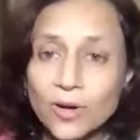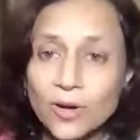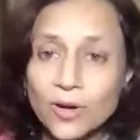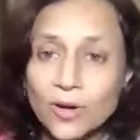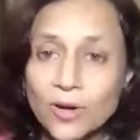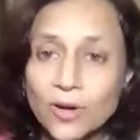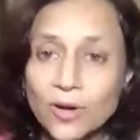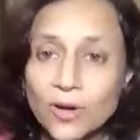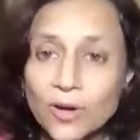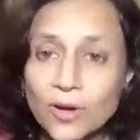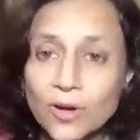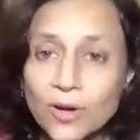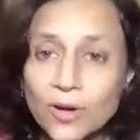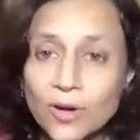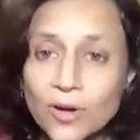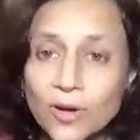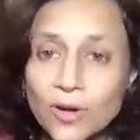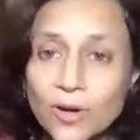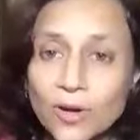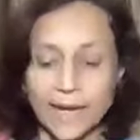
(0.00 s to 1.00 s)
come,
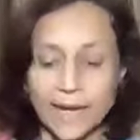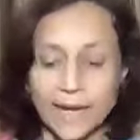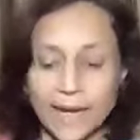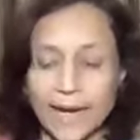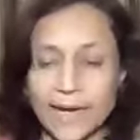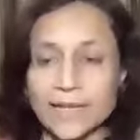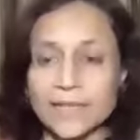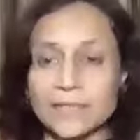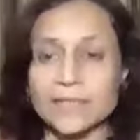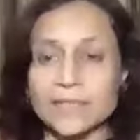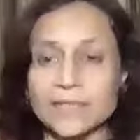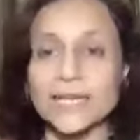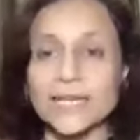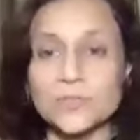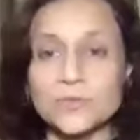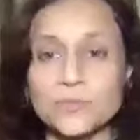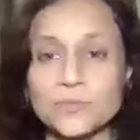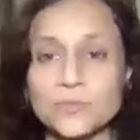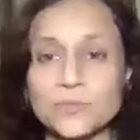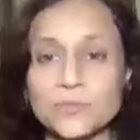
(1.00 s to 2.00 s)
and that
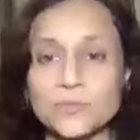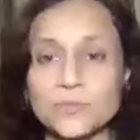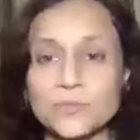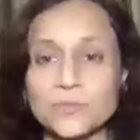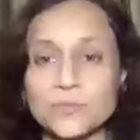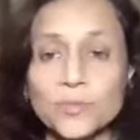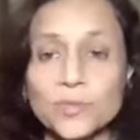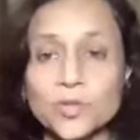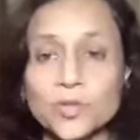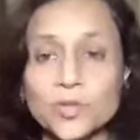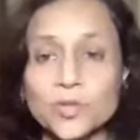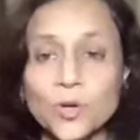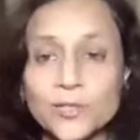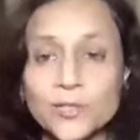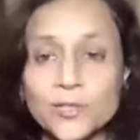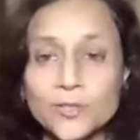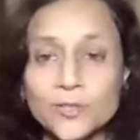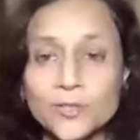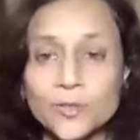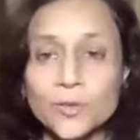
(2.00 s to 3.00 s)
is why Sri Aurobindo
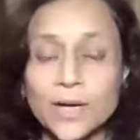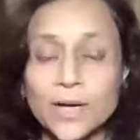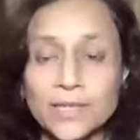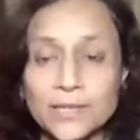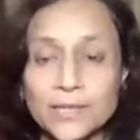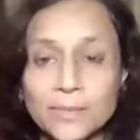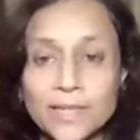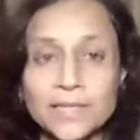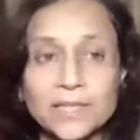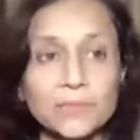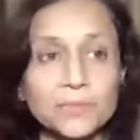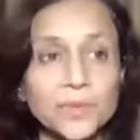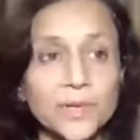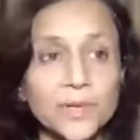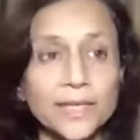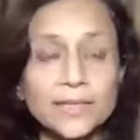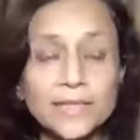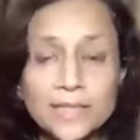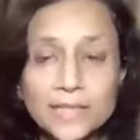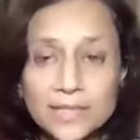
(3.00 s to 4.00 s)
also and the mother
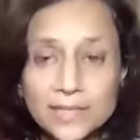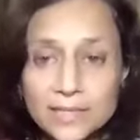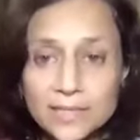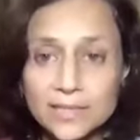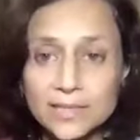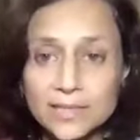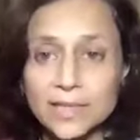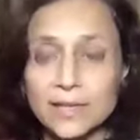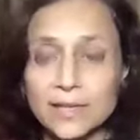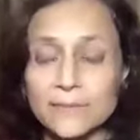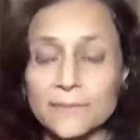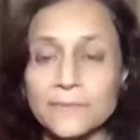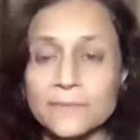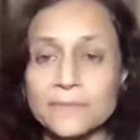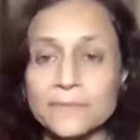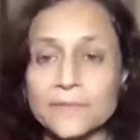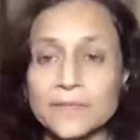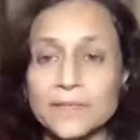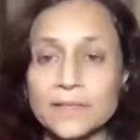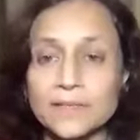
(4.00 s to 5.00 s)
bring this um,
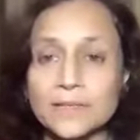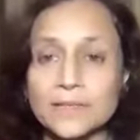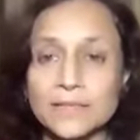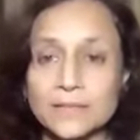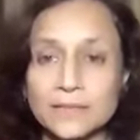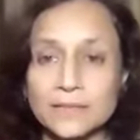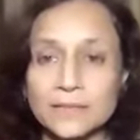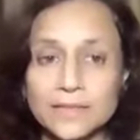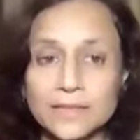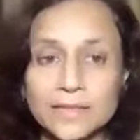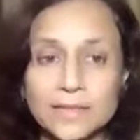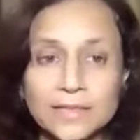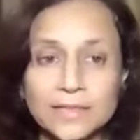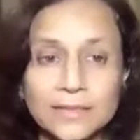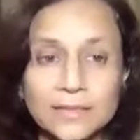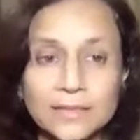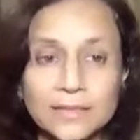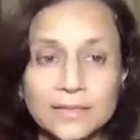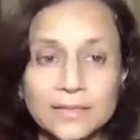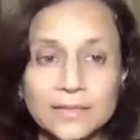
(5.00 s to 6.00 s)

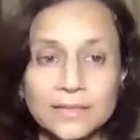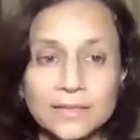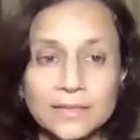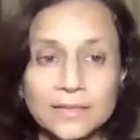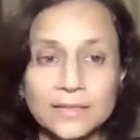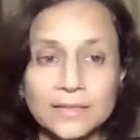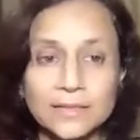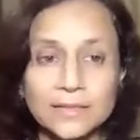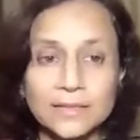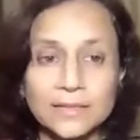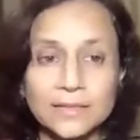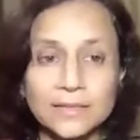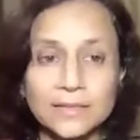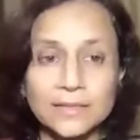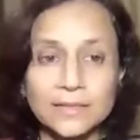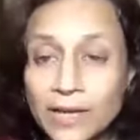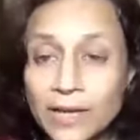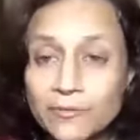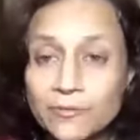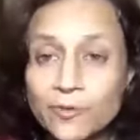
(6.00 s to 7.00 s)
the fourfold or
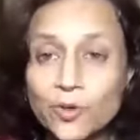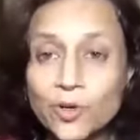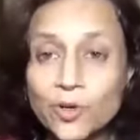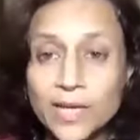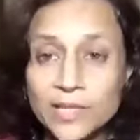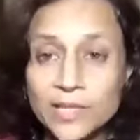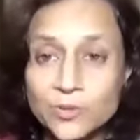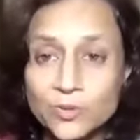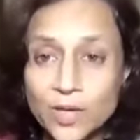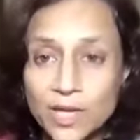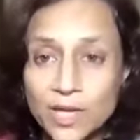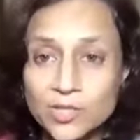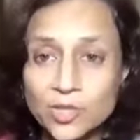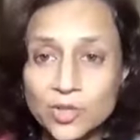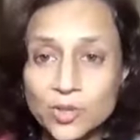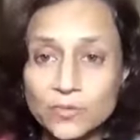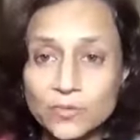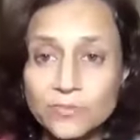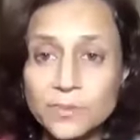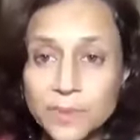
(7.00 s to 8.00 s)
fivefold education
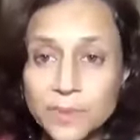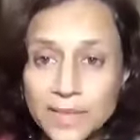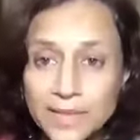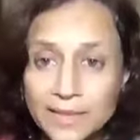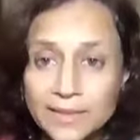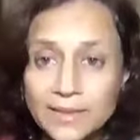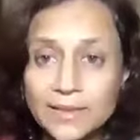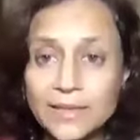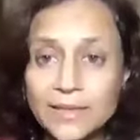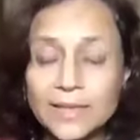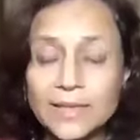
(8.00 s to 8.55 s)
of the being,